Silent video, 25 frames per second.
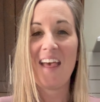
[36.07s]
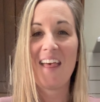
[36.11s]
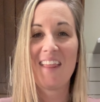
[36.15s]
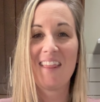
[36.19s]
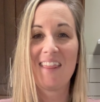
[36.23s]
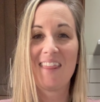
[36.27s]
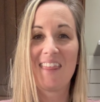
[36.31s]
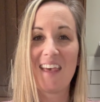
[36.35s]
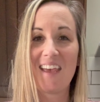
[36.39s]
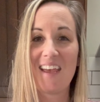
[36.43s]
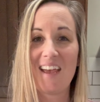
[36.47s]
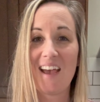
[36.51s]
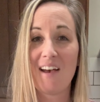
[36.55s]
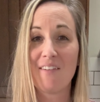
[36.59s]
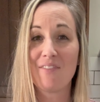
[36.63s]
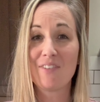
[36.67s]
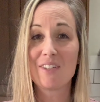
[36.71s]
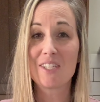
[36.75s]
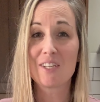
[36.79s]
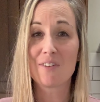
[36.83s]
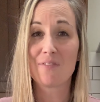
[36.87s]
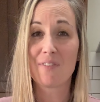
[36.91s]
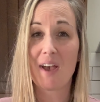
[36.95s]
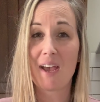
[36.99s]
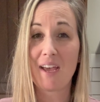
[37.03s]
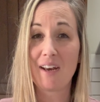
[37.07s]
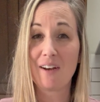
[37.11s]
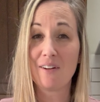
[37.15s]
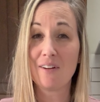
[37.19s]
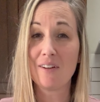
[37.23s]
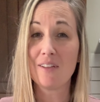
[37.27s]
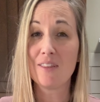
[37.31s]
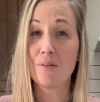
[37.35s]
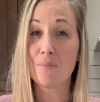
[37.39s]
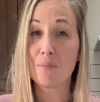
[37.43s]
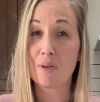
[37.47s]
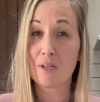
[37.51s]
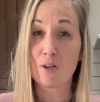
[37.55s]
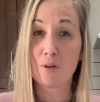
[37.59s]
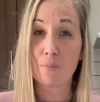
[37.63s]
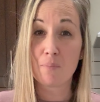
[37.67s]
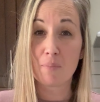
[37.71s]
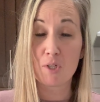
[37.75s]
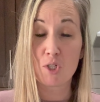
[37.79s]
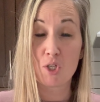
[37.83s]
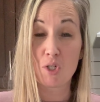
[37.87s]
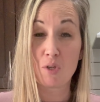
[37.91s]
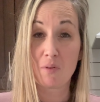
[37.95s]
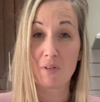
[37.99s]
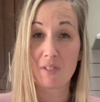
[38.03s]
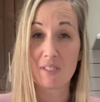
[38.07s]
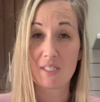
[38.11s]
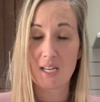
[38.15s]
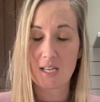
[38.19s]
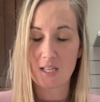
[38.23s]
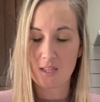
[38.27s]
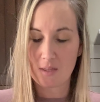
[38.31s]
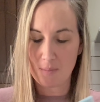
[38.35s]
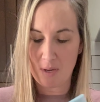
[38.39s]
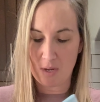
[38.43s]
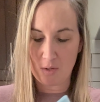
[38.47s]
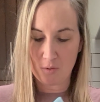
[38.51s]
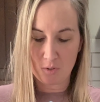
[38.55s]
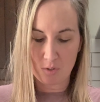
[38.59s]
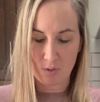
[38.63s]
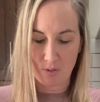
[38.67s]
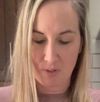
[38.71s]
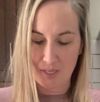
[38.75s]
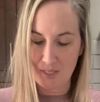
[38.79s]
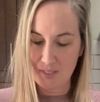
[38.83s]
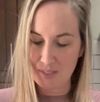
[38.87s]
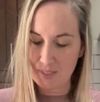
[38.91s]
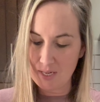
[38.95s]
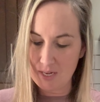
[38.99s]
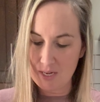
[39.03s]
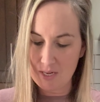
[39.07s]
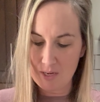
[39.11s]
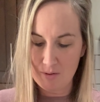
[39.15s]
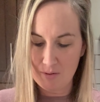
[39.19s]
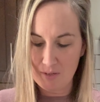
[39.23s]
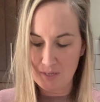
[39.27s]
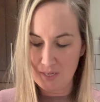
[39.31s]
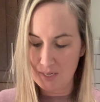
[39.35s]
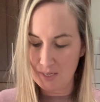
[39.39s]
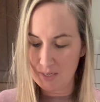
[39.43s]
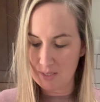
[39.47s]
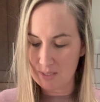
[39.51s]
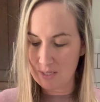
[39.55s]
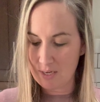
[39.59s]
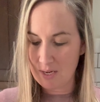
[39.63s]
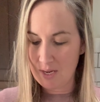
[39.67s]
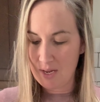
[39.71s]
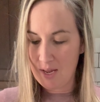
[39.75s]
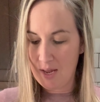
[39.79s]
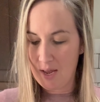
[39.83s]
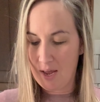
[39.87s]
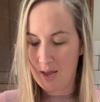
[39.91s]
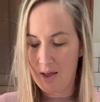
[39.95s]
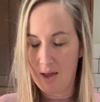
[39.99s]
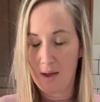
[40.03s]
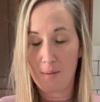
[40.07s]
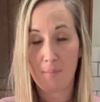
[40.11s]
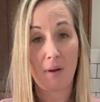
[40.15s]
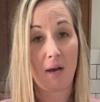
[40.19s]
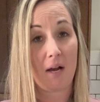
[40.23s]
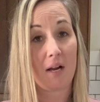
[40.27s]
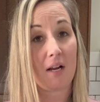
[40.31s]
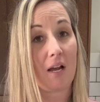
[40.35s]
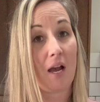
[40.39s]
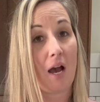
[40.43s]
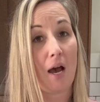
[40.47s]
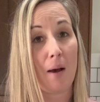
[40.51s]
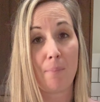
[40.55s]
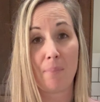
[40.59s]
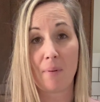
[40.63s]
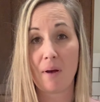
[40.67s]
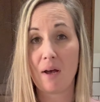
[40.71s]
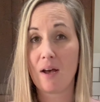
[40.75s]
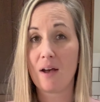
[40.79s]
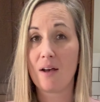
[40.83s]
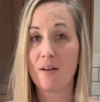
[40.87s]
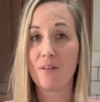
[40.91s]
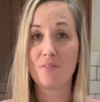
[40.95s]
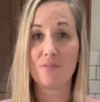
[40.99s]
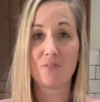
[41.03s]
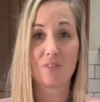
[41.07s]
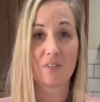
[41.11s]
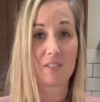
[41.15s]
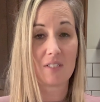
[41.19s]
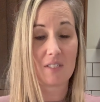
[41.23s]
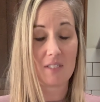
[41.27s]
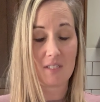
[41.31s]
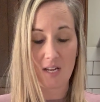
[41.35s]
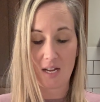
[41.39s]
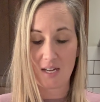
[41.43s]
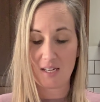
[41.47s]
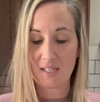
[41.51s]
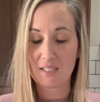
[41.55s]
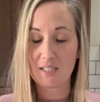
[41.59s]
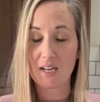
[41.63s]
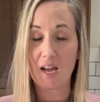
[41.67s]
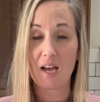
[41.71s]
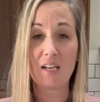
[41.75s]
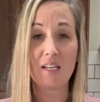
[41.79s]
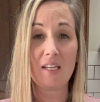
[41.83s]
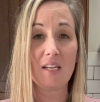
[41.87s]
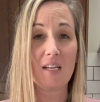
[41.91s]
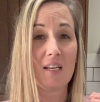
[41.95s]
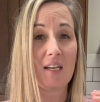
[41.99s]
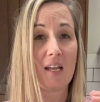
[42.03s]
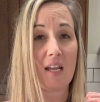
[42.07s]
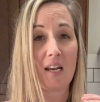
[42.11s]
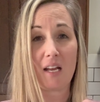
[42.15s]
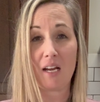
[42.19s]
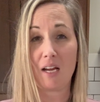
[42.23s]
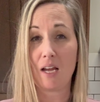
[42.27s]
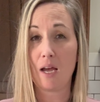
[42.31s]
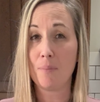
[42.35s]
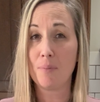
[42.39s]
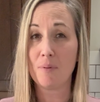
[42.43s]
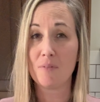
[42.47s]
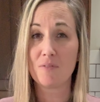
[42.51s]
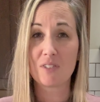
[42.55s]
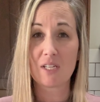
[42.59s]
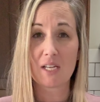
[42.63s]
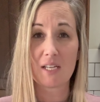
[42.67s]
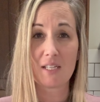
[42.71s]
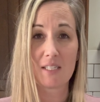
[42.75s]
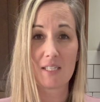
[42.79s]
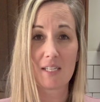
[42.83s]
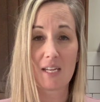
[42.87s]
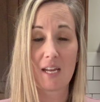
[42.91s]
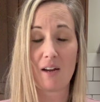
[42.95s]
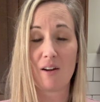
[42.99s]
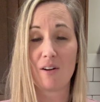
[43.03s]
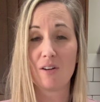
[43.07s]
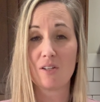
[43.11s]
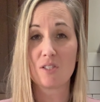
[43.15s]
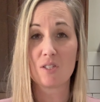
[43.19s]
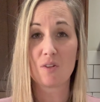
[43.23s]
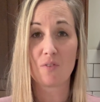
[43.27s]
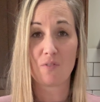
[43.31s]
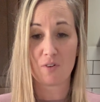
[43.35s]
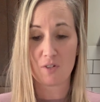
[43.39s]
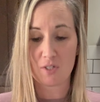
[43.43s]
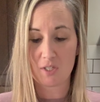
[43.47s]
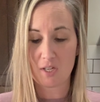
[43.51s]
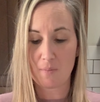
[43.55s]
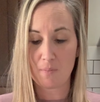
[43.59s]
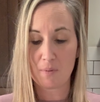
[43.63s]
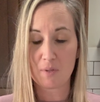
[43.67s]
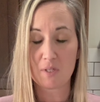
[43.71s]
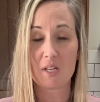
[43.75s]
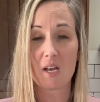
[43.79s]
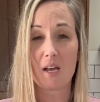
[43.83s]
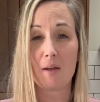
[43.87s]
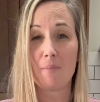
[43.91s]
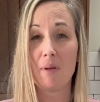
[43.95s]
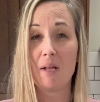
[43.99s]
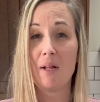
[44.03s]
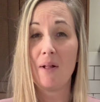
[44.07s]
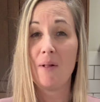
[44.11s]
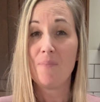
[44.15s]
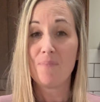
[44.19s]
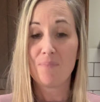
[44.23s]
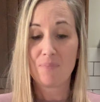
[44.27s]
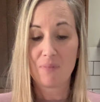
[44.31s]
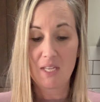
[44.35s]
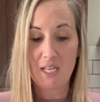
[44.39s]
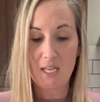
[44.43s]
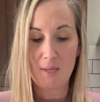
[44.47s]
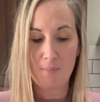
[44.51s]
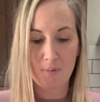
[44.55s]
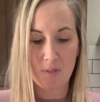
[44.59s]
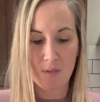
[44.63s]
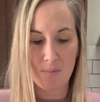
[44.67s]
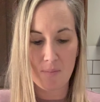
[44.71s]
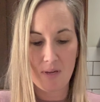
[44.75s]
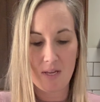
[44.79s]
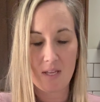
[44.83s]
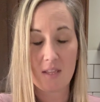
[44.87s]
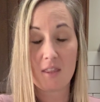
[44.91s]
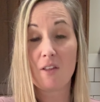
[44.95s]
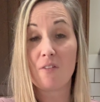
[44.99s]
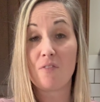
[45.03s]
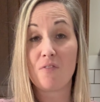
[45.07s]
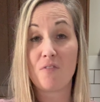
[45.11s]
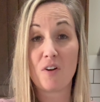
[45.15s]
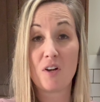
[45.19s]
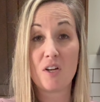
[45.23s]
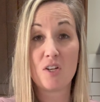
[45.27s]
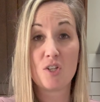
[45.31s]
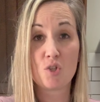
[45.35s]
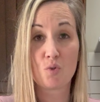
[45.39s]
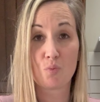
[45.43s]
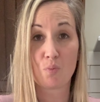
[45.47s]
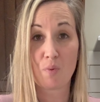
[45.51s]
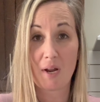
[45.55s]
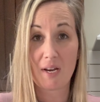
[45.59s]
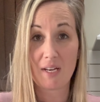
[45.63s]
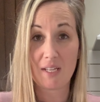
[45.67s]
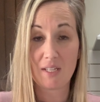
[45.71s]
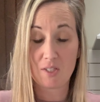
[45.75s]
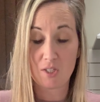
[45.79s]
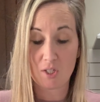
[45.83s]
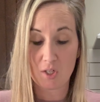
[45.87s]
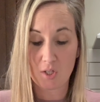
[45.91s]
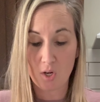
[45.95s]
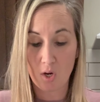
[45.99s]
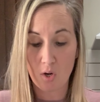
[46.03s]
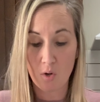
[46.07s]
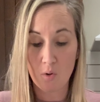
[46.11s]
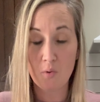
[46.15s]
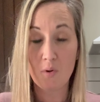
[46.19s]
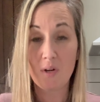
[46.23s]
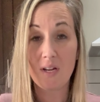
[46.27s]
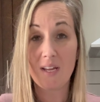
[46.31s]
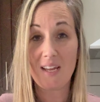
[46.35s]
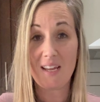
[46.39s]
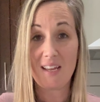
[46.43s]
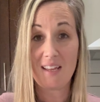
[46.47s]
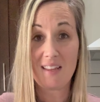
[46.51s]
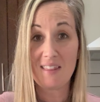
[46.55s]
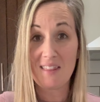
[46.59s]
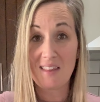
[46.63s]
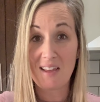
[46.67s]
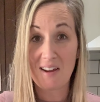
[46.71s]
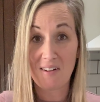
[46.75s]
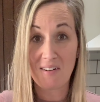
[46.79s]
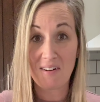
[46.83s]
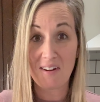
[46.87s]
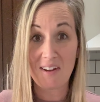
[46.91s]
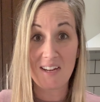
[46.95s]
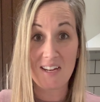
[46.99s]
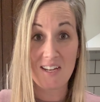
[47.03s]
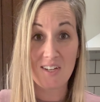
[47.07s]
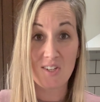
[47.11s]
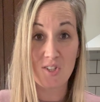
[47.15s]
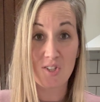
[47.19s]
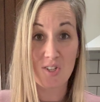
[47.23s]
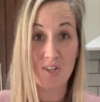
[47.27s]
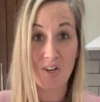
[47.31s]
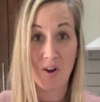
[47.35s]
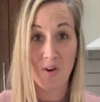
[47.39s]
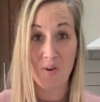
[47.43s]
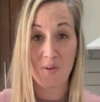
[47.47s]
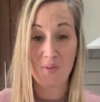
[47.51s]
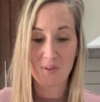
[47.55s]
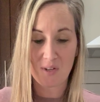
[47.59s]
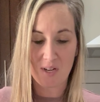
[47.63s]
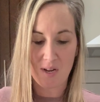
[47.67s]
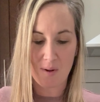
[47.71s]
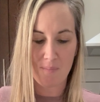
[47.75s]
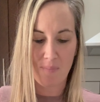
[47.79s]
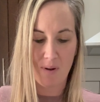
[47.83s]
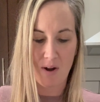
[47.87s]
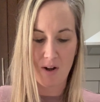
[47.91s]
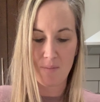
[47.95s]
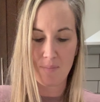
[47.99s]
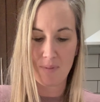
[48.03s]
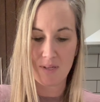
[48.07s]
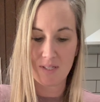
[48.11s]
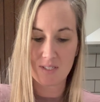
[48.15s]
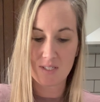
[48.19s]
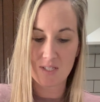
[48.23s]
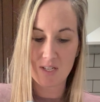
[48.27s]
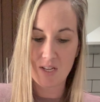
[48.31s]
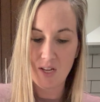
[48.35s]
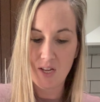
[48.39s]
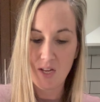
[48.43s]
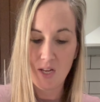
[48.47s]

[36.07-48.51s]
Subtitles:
They have a divider in the middle, but you can take them out. So let's say you need a cup of diced onion and a cup of diced carrots for supper time. Keep them in the fridge ready to go in their each own compartments.